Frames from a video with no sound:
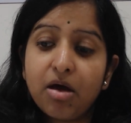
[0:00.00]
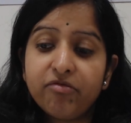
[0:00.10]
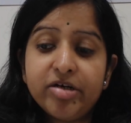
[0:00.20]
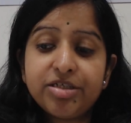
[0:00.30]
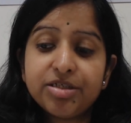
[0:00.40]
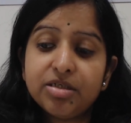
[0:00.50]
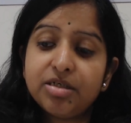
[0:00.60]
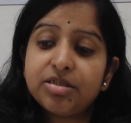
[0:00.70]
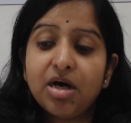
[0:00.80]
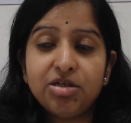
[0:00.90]
which
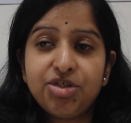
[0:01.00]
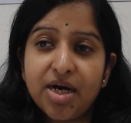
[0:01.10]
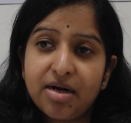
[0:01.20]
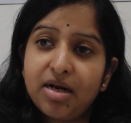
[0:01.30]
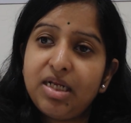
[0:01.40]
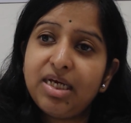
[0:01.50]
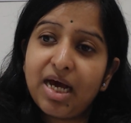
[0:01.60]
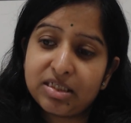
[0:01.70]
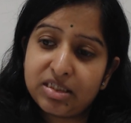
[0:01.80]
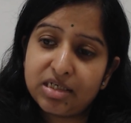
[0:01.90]
is generally
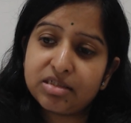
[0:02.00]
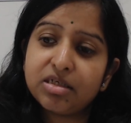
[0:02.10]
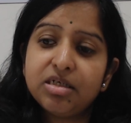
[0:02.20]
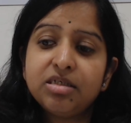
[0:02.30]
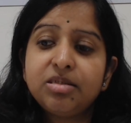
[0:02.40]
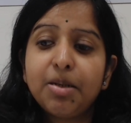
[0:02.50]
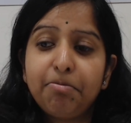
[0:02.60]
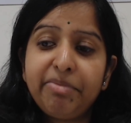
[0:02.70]
assessed is the